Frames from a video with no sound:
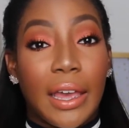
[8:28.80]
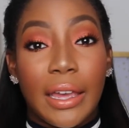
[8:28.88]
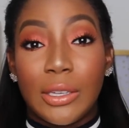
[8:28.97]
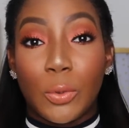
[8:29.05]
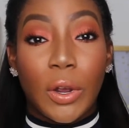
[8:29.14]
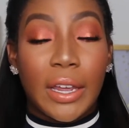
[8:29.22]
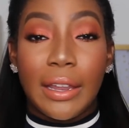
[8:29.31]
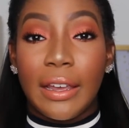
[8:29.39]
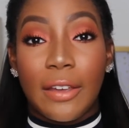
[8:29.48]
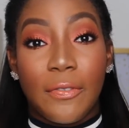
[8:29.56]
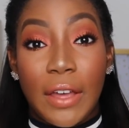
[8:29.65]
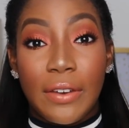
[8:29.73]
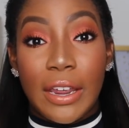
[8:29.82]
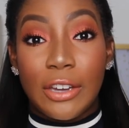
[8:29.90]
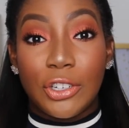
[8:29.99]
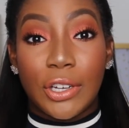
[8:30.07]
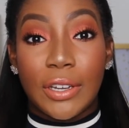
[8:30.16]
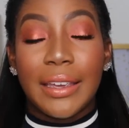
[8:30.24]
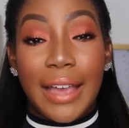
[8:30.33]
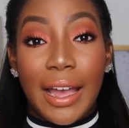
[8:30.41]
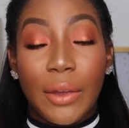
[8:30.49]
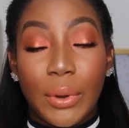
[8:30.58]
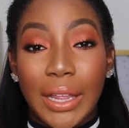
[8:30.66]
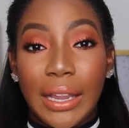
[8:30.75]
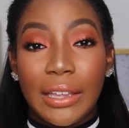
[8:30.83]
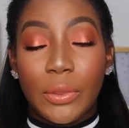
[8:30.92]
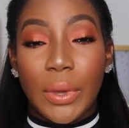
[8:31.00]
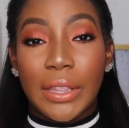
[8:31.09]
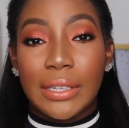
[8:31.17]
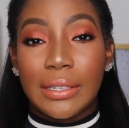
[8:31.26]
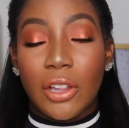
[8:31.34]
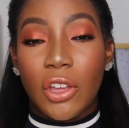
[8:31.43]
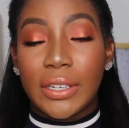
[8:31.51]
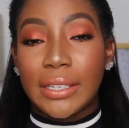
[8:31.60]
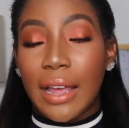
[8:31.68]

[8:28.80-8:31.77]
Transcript: it's working like a foundation. Yeah, I really like the way this looks.